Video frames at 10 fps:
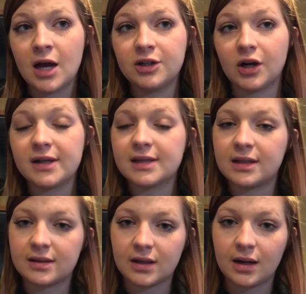Dark skin
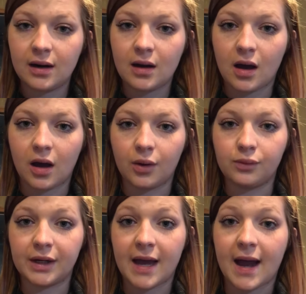doesn't
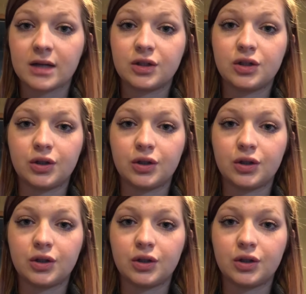react